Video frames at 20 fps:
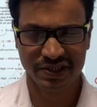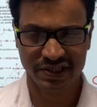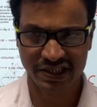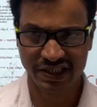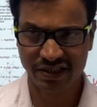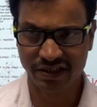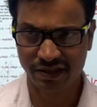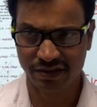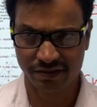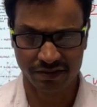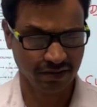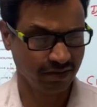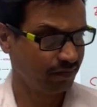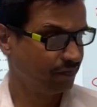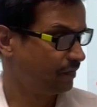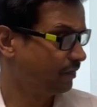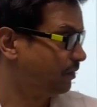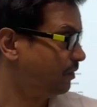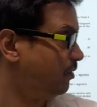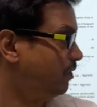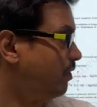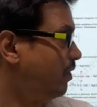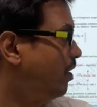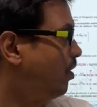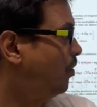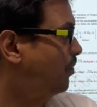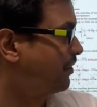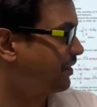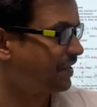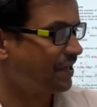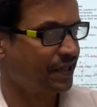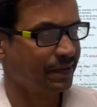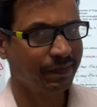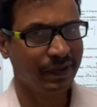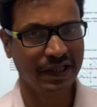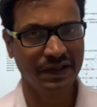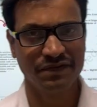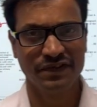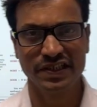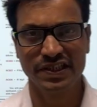The methanol
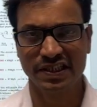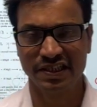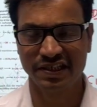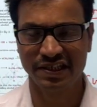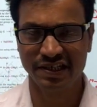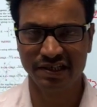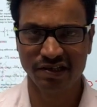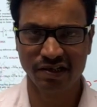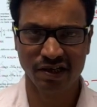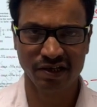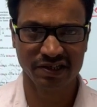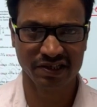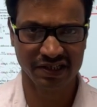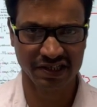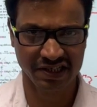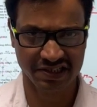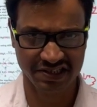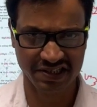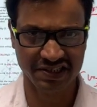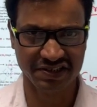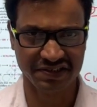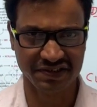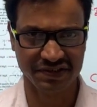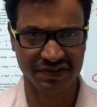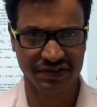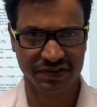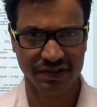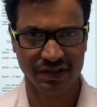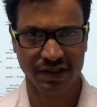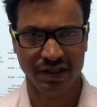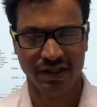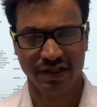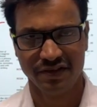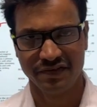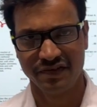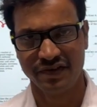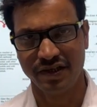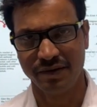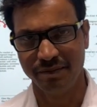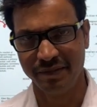on treatment with Grignard reagent,
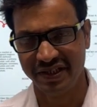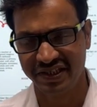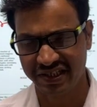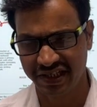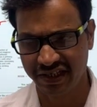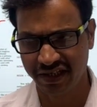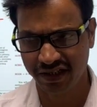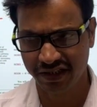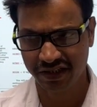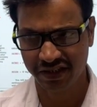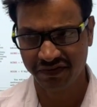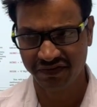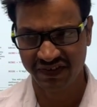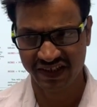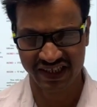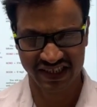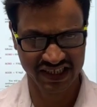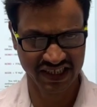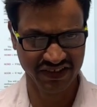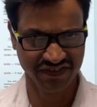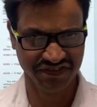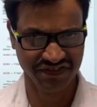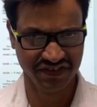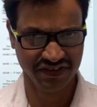the methanol